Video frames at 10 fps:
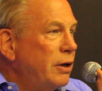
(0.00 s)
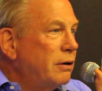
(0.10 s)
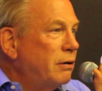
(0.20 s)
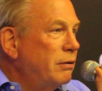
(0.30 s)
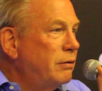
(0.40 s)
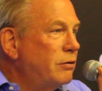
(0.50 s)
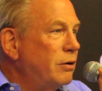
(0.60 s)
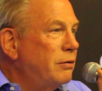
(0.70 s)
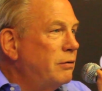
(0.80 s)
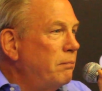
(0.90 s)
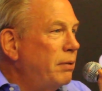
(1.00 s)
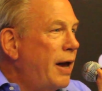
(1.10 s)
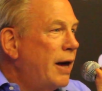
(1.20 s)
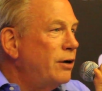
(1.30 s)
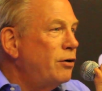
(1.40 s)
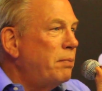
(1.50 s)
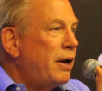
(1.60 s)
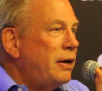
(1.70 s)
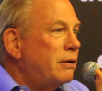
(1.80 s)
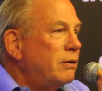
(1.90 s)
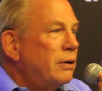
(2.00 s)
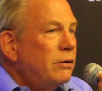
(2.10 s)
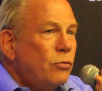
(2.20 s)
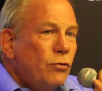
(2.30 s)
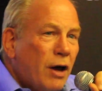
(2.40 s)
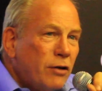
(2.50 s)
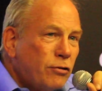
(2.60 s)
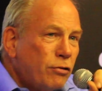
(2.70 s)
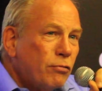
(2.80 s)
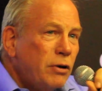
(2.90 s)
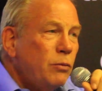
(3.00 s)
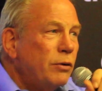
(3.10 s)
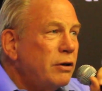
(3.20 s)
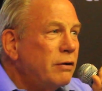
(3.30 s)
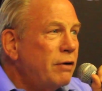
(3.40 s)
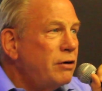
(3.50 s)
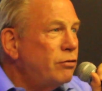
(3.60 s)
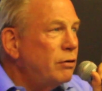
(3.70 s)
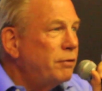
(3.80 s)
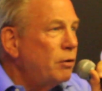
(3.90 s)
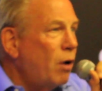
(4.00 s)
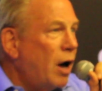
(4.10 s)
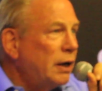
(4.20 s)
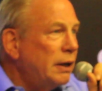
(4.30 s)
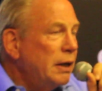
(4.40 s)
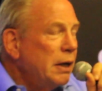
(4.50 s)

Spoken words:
It began a debate in 2003 with the invasion of Iraq